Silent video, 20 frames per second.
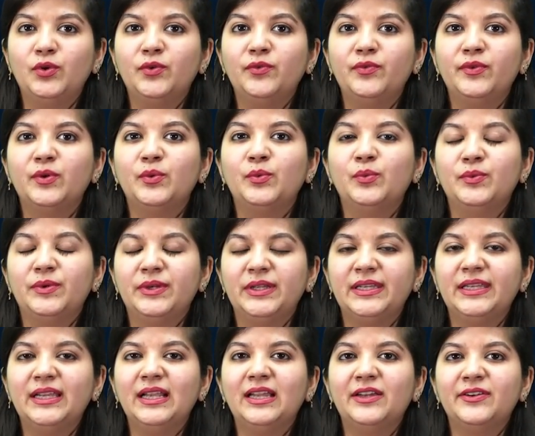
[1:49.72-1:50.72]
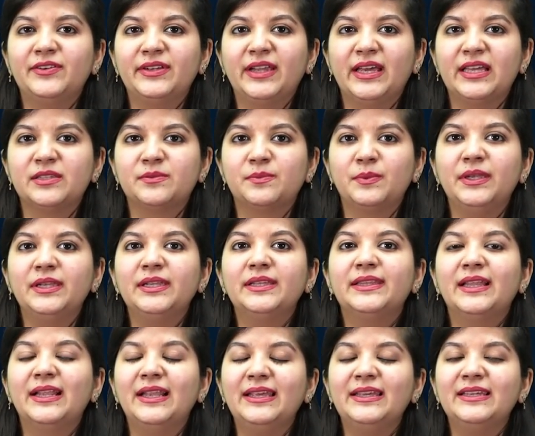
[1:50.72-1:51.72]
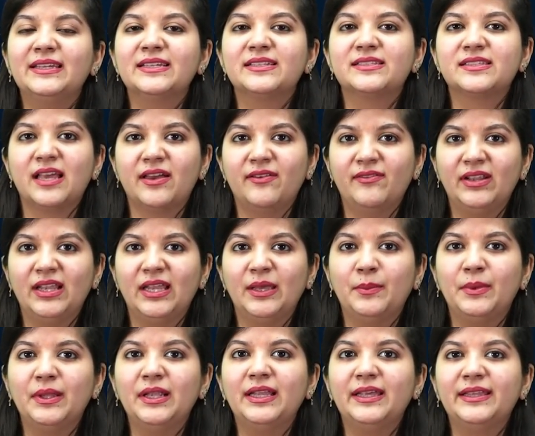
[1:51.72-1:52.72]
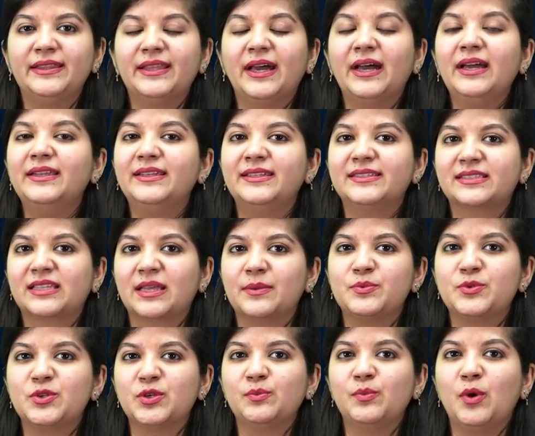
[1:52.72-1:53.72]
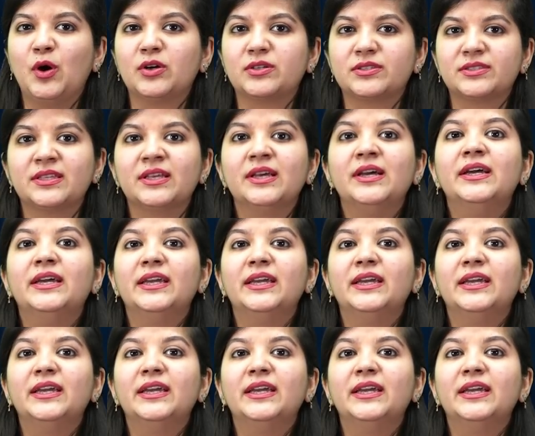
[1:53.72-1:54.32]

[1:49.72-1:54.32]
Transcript: to view detailed advertisement, the link is available in the description box.